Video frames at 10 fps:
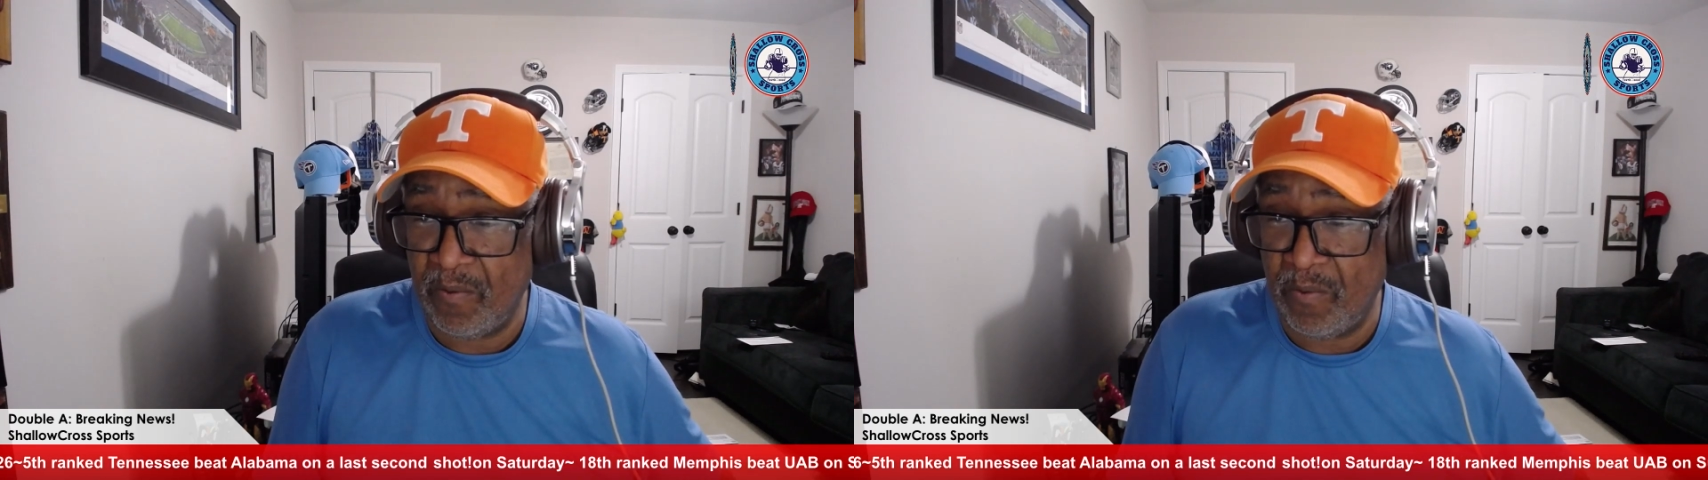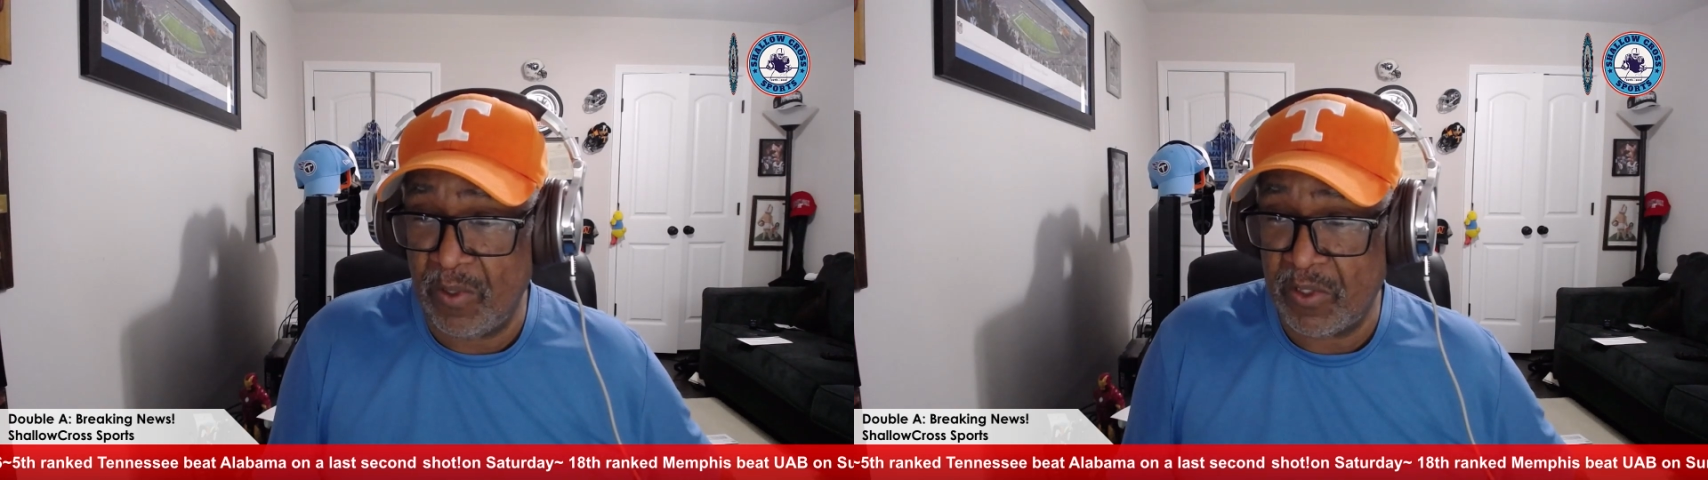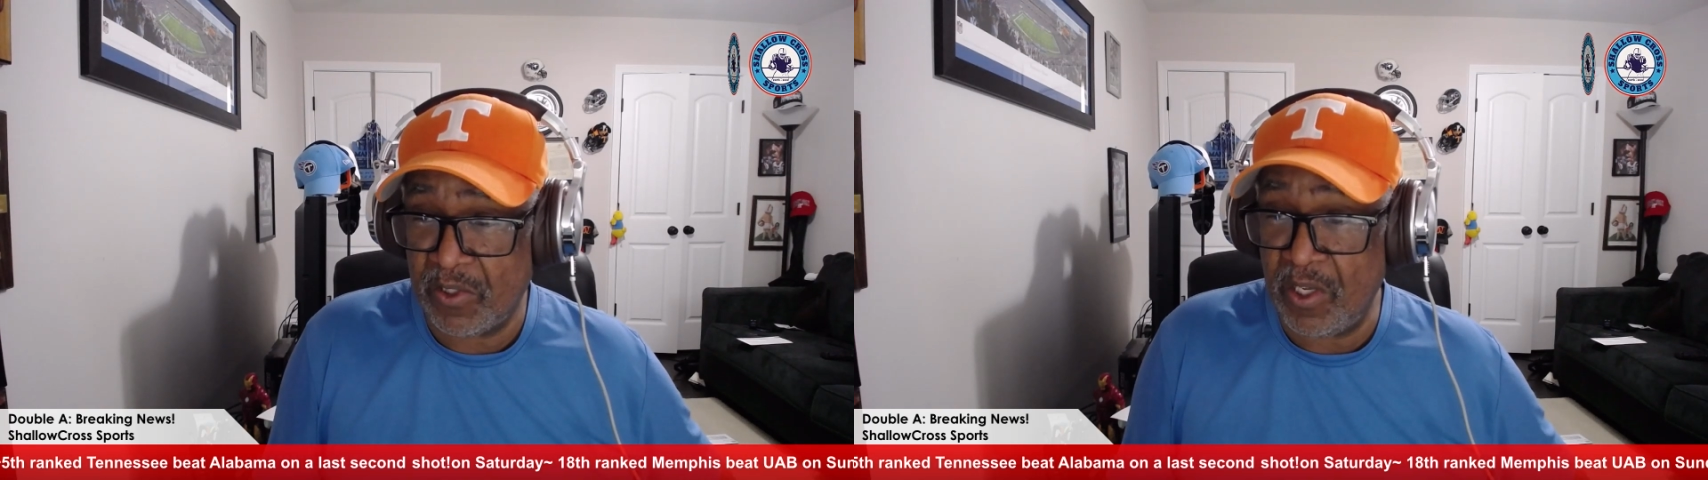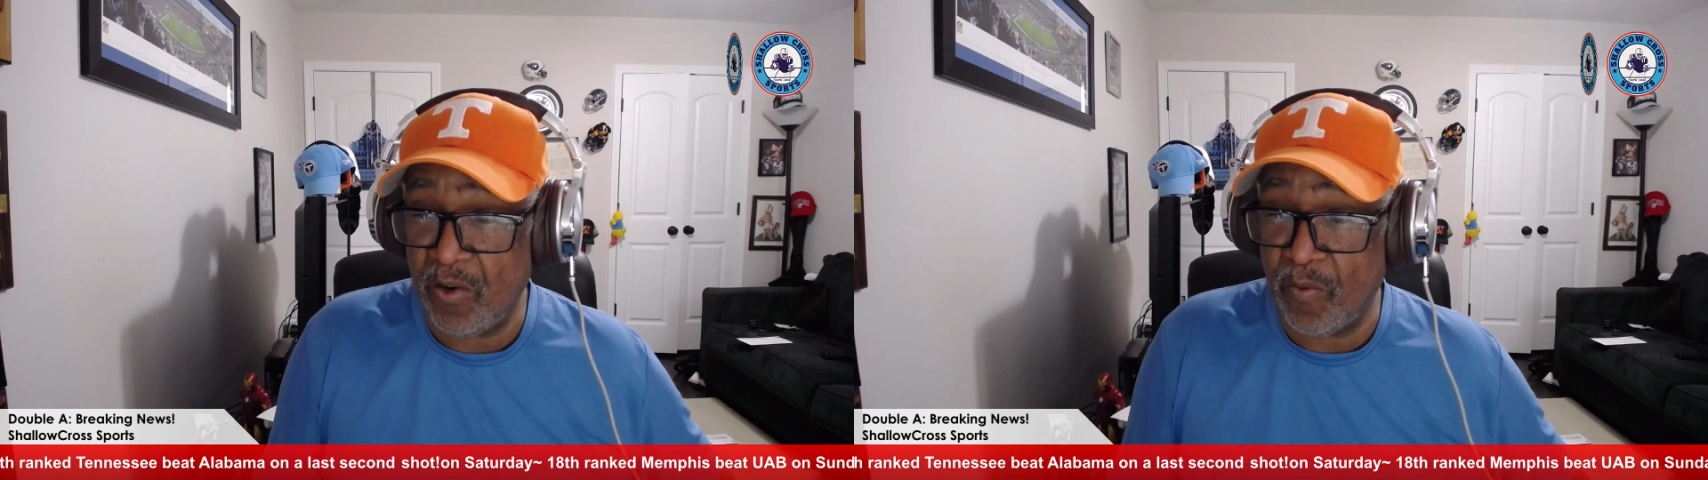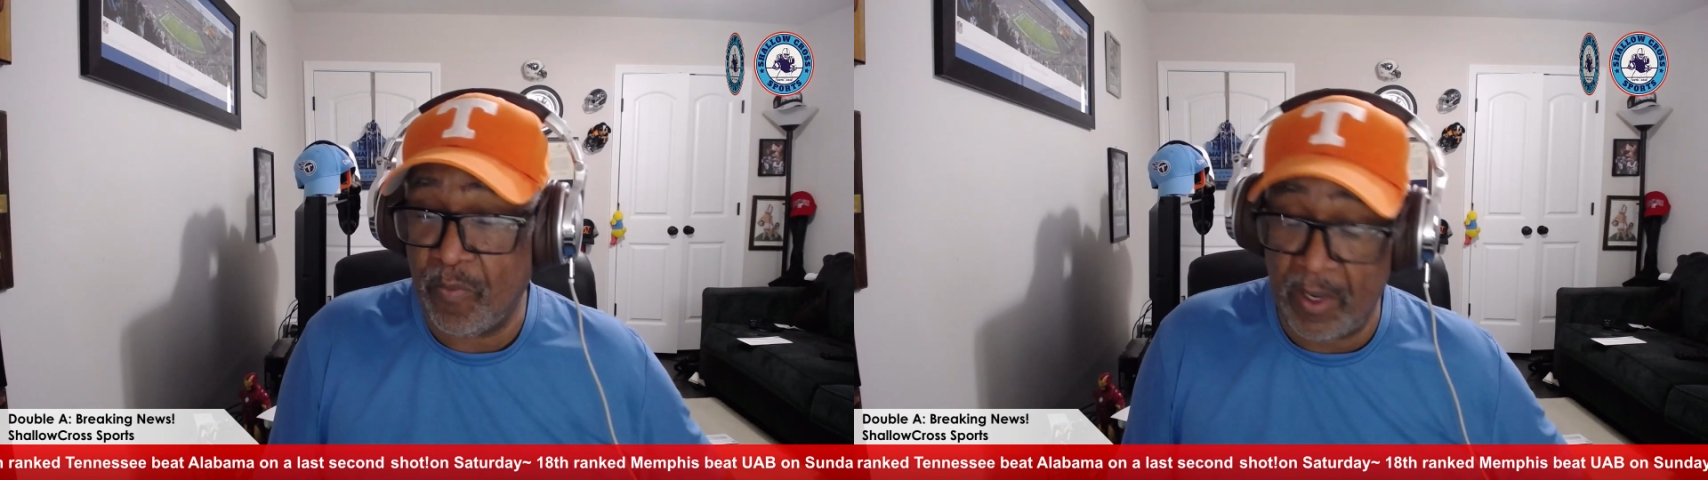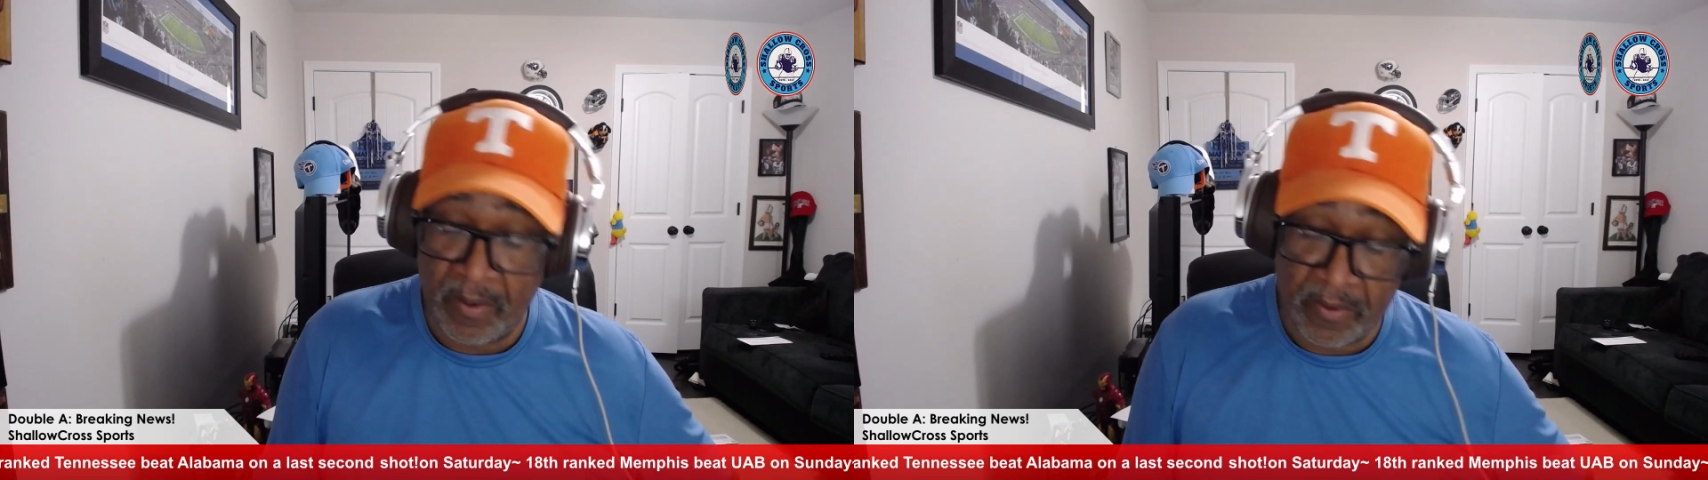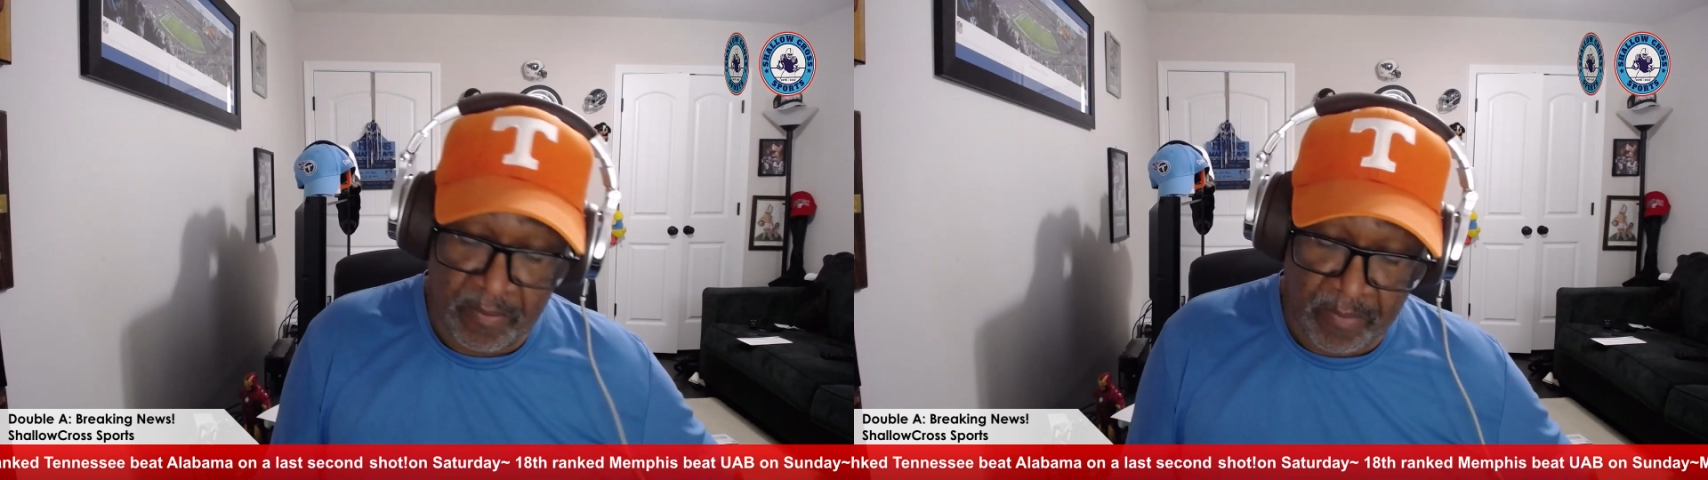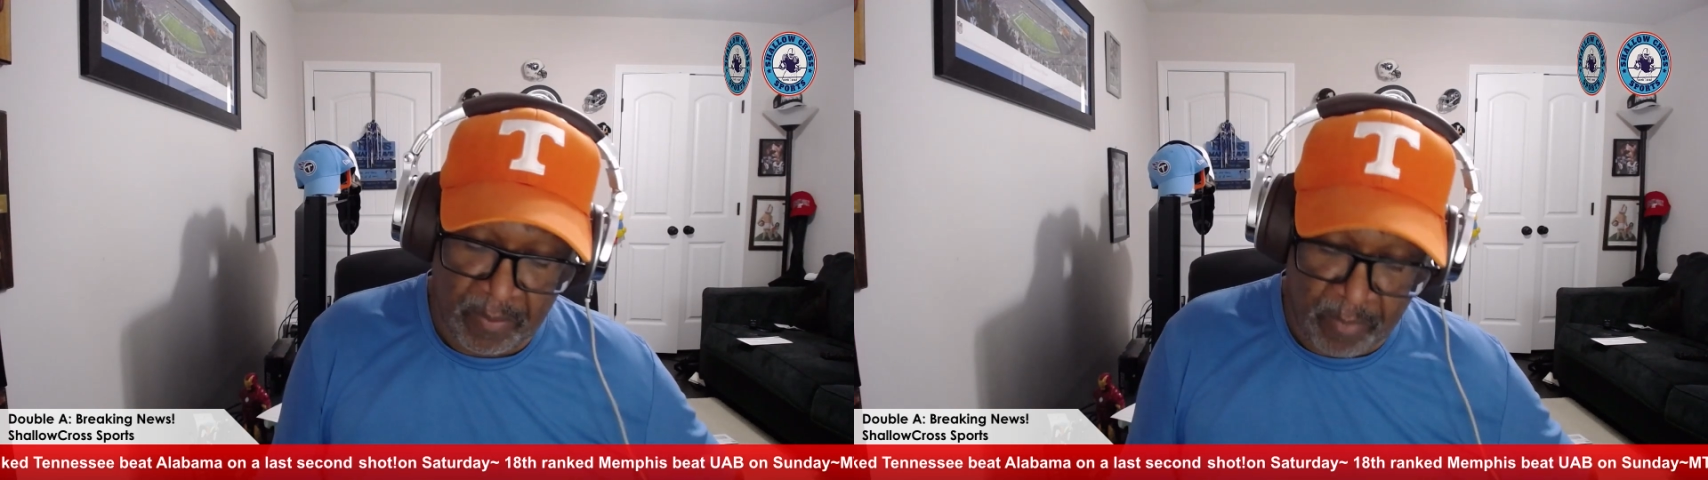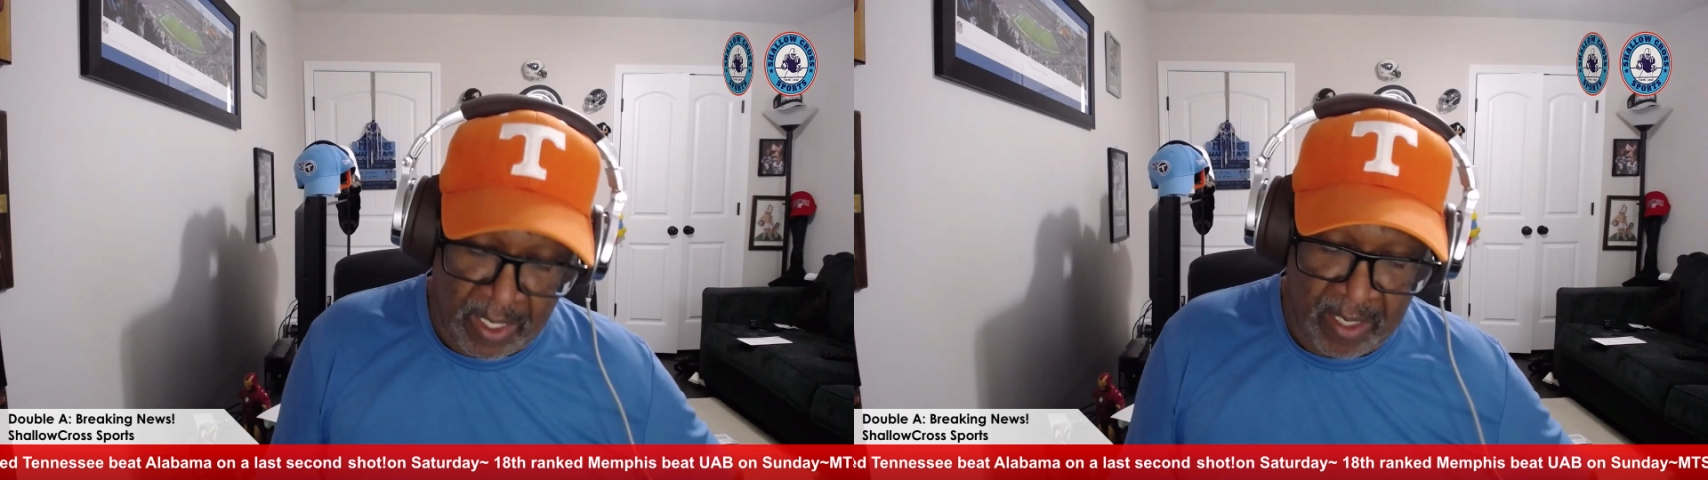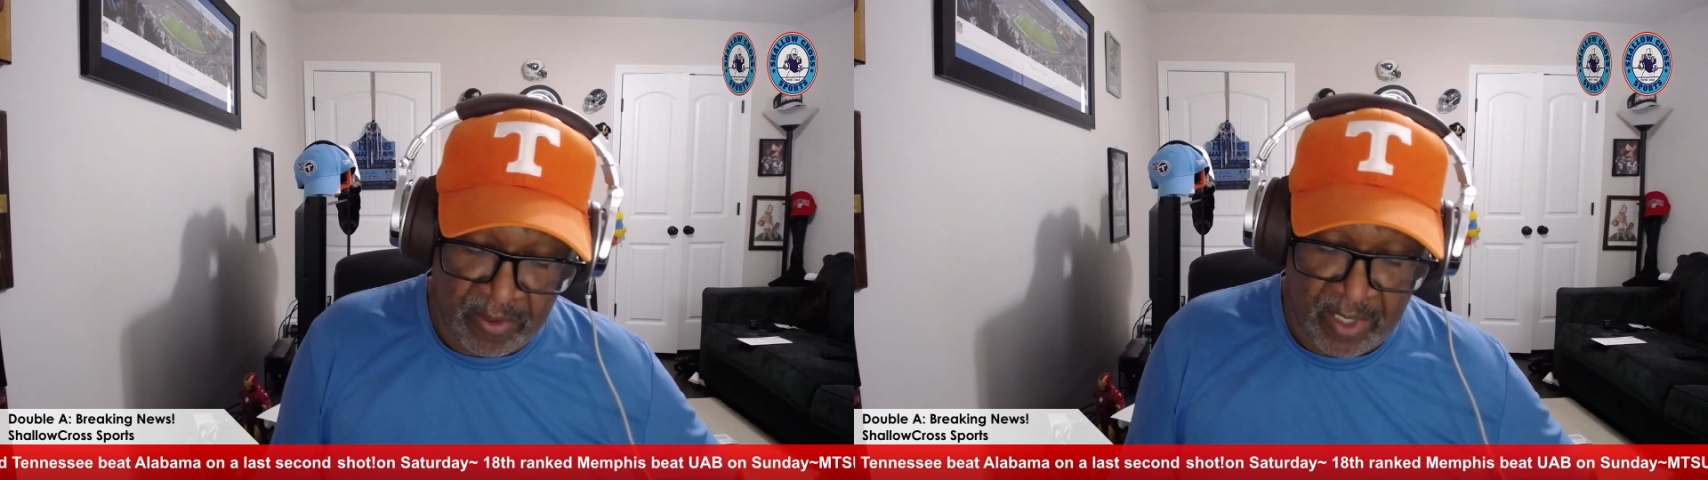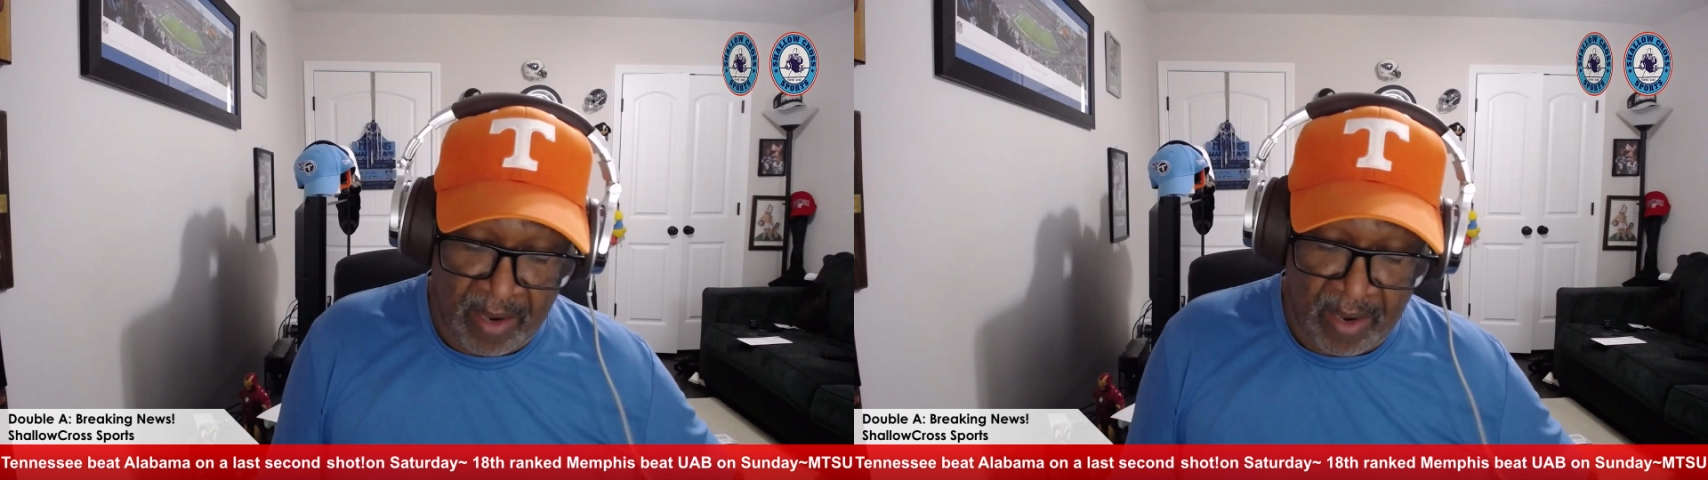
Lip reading: will see your players